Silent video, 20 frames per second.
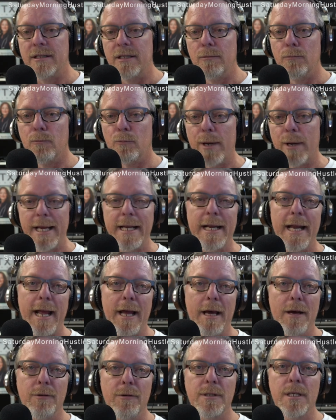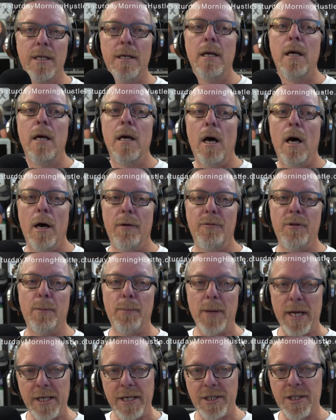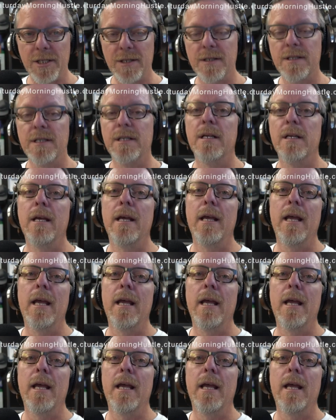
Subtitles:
ran out of their patience.